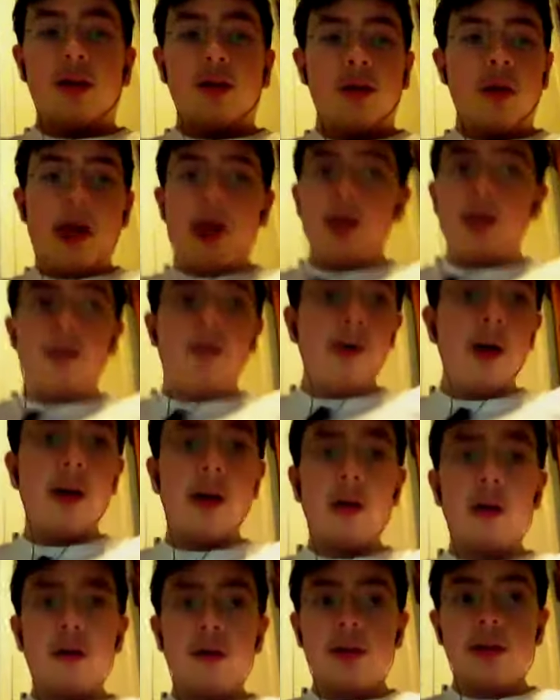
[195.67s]
Ryan
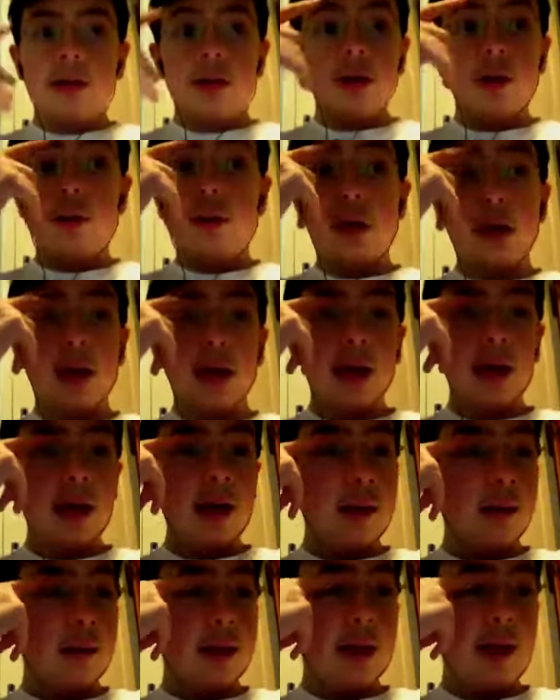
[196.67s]
Reynolds is
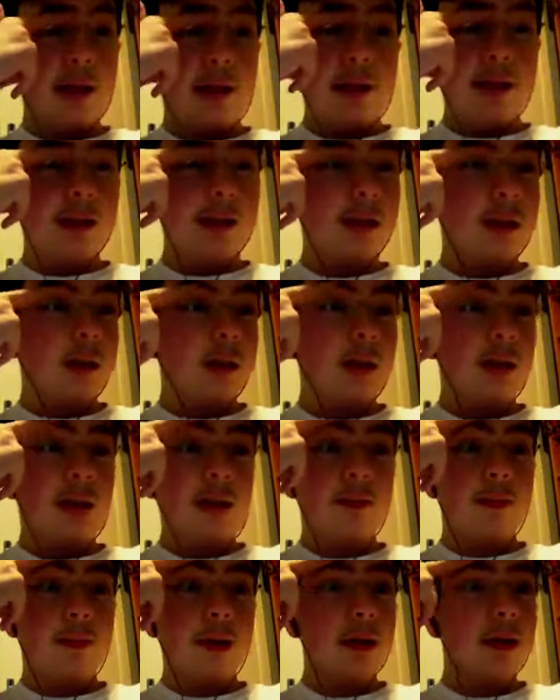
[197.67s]
okay, but that Jessica
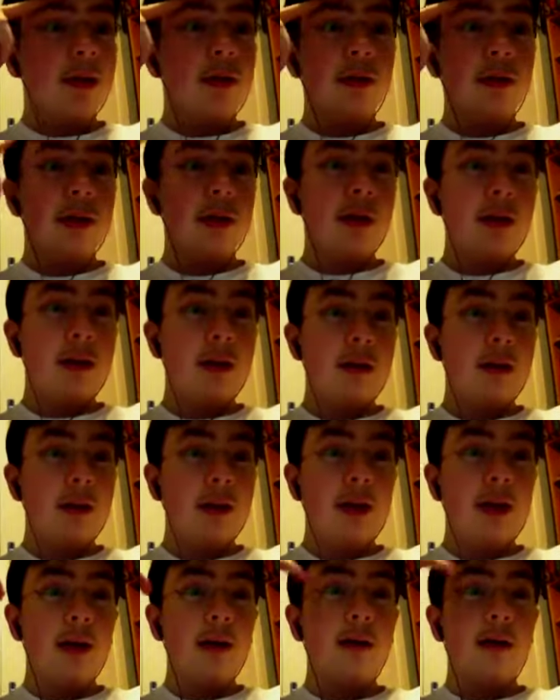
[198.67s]
Biel character,
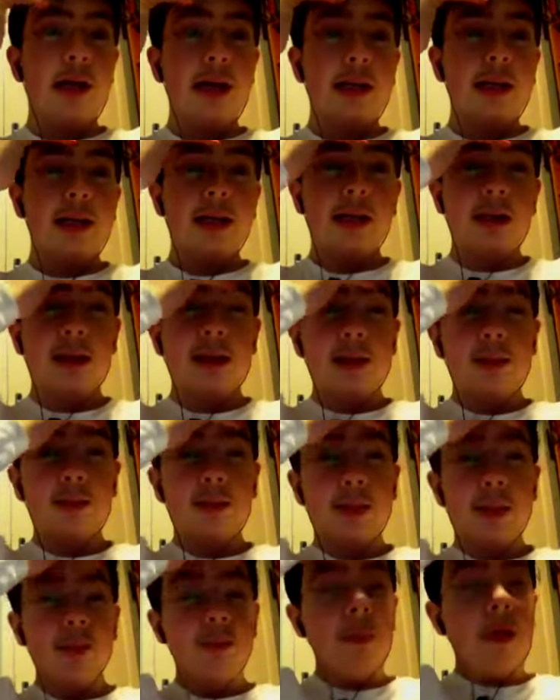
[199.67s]
I do not get the
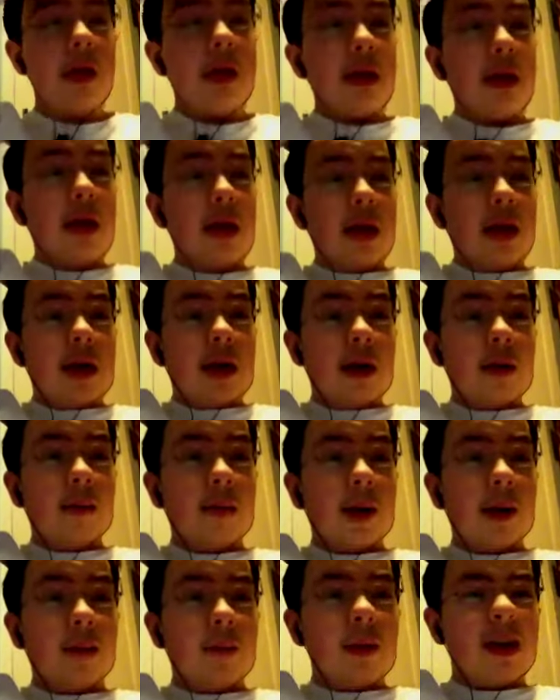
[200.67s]
bit
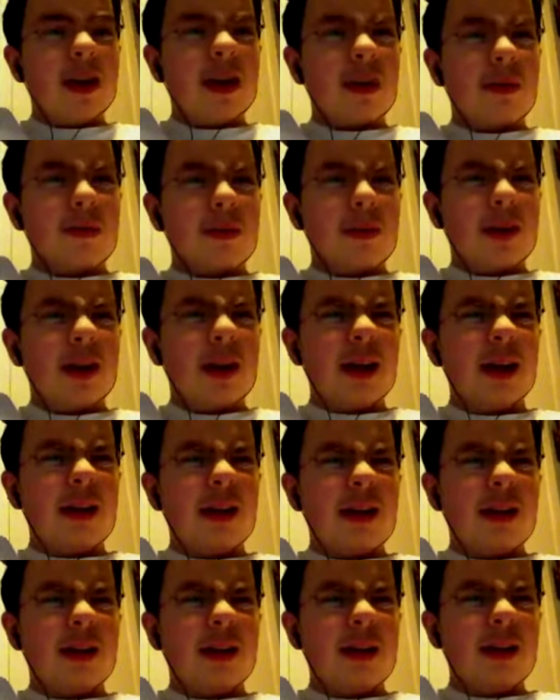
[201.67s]
about making
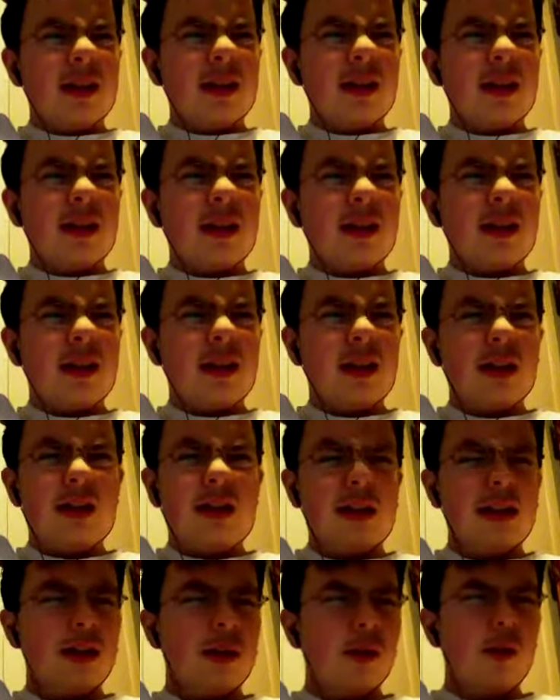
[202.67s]
playlists to
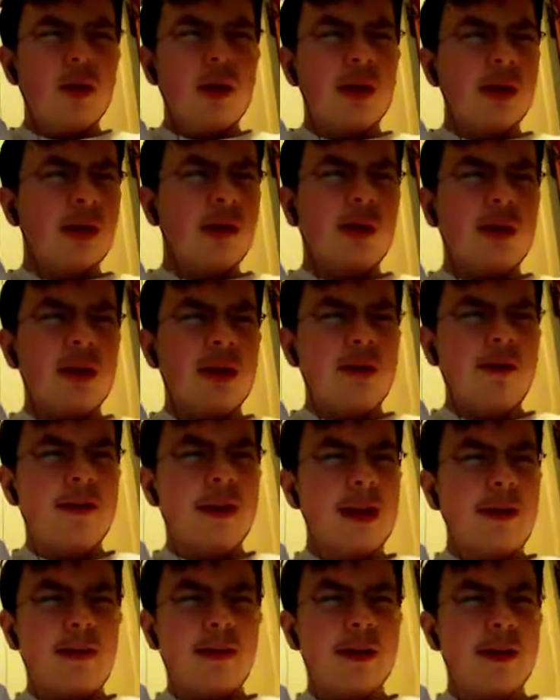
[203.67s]
listen to while you kill
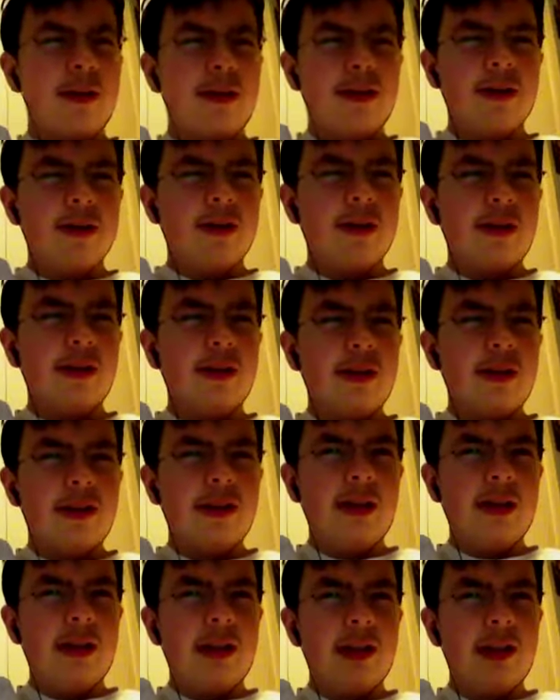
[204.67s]
vampires.
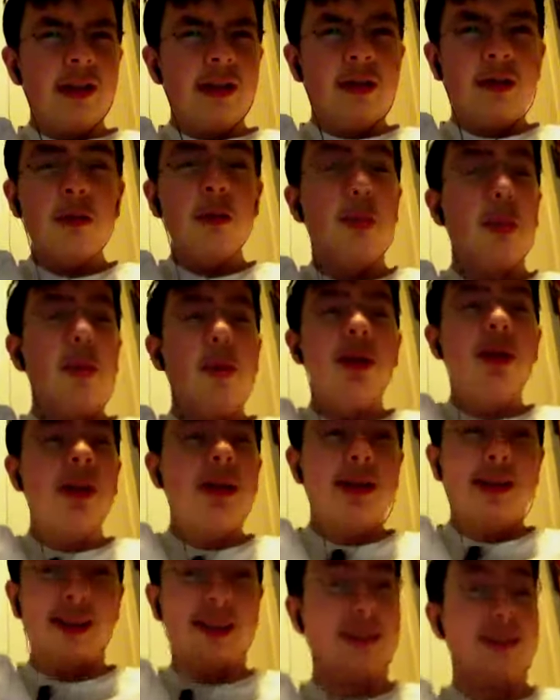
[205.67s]
So
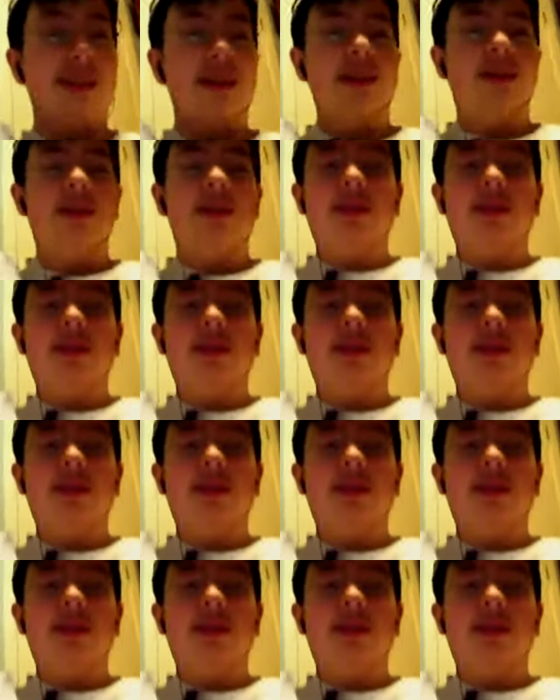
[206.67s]
pointless.